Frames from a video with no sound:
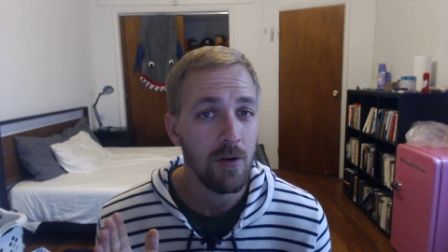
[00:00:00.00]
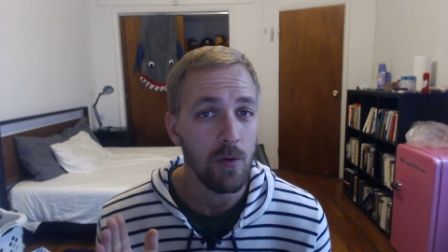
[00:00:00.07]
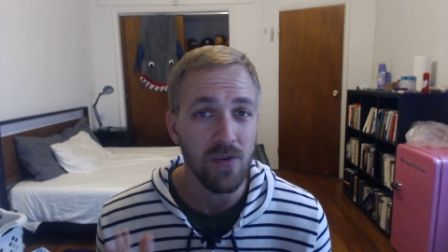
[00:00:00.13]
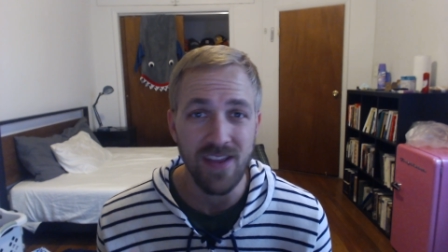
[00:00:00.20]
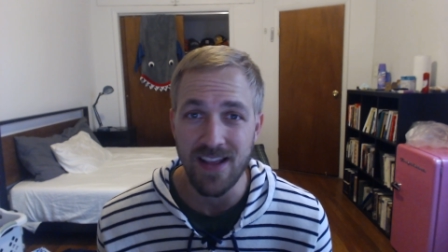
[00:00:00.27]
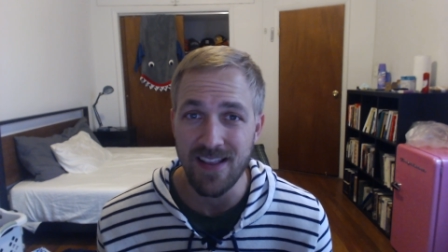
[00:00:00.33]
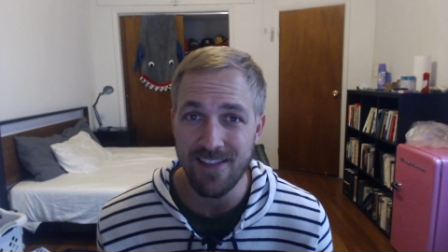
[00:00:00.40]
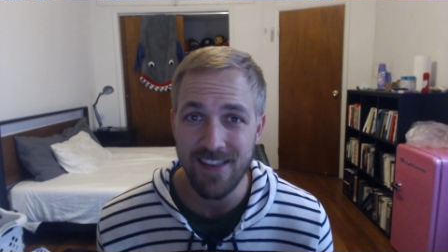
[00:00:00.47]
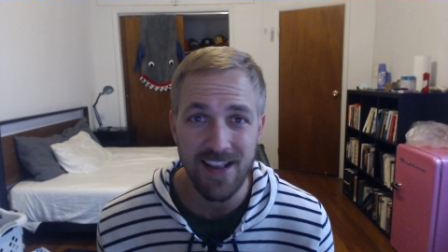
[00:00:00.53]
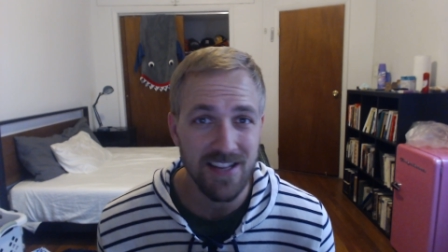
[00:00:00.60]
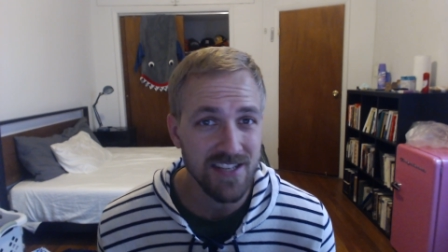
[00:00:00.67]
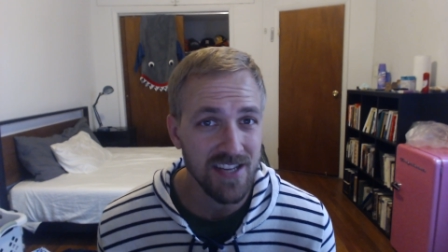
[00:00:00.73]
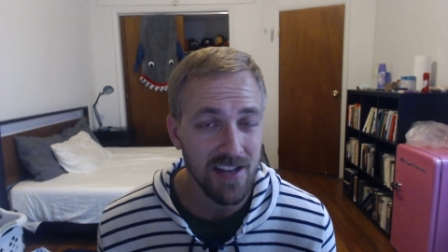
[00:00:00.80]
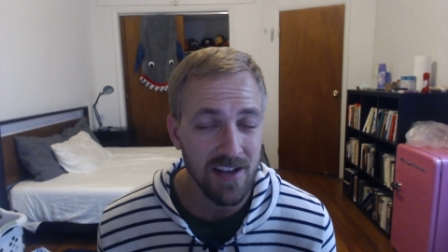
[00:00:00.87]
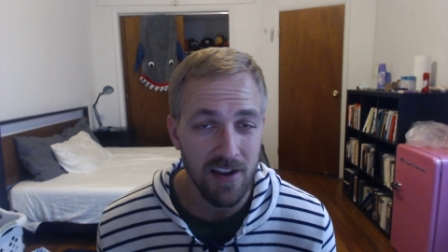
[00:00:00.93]
with the
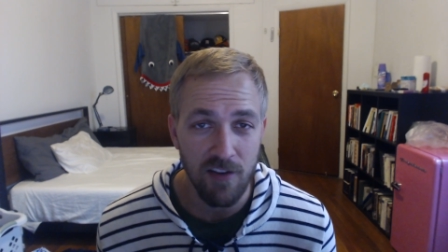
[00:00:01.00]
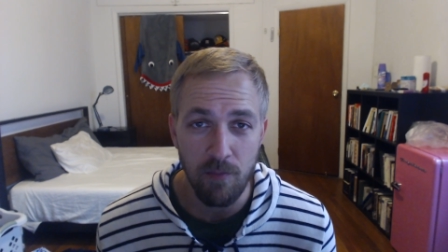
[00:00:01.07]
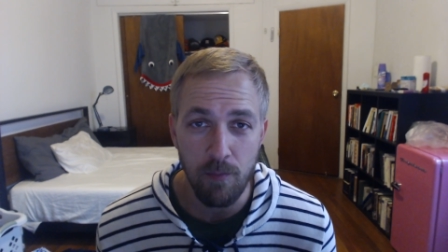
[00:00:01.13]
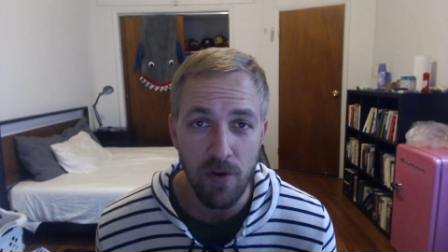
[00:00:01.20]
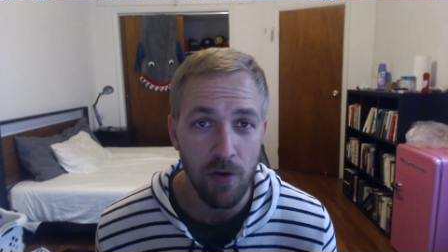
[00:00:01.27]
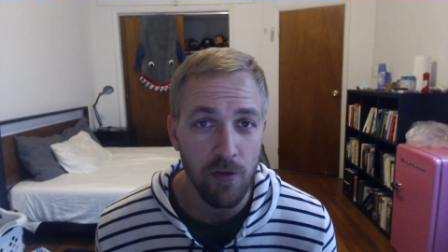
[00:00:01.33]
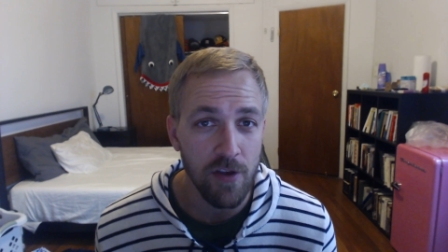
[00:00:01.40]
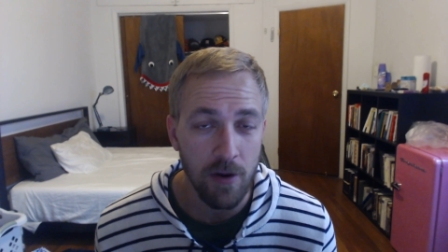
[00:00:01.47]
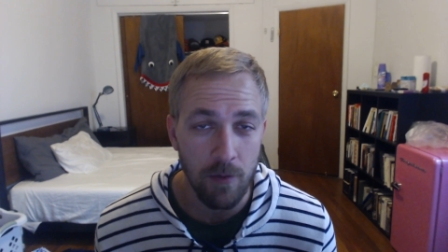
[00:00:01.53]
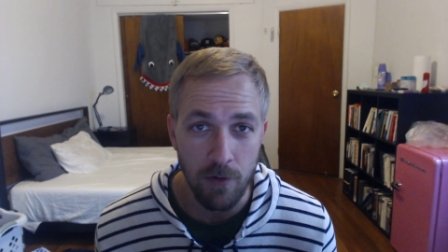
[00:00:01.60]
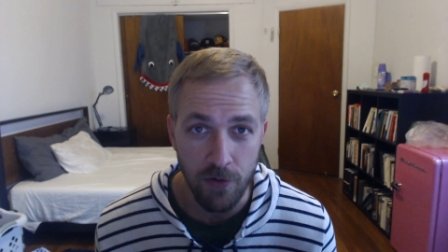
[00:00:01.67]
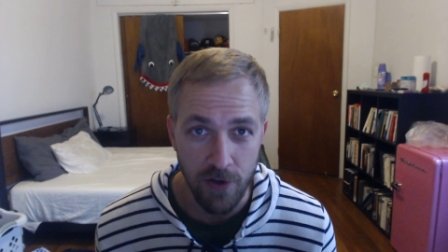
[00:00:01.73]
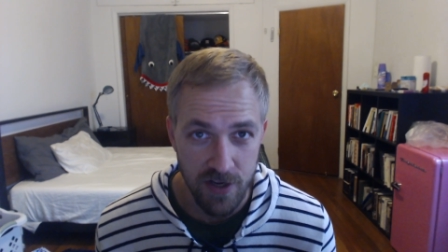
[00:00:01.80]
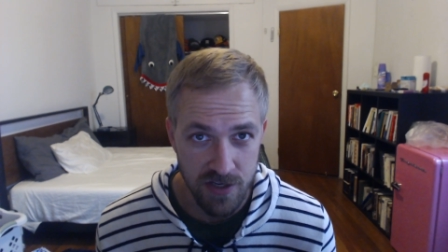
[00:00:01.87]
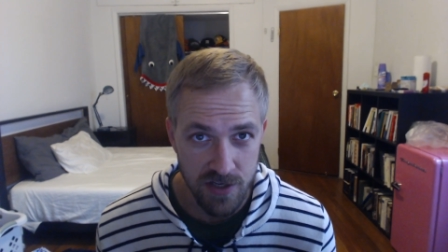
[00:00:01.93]
intention of building a
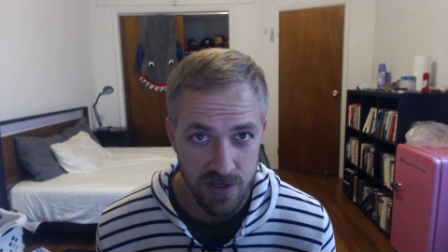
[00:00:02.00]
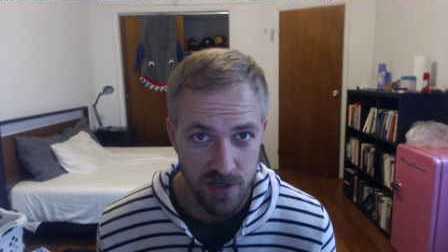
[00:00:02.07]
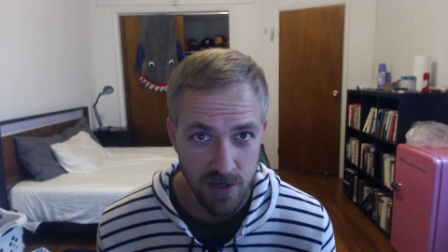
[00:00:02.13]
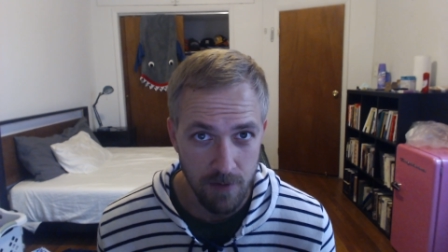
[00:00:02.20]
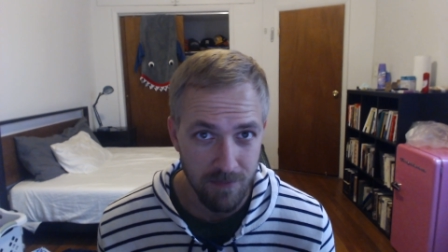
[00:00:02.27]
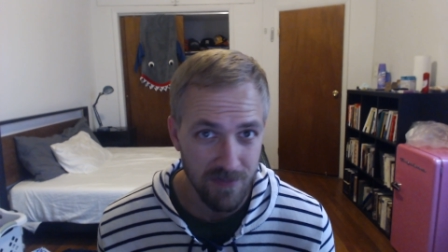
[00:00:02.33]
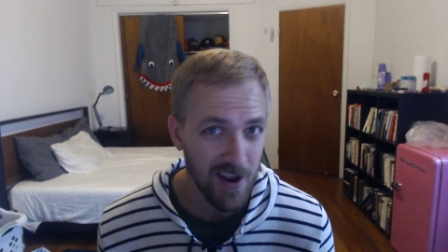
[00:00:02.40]
relationship.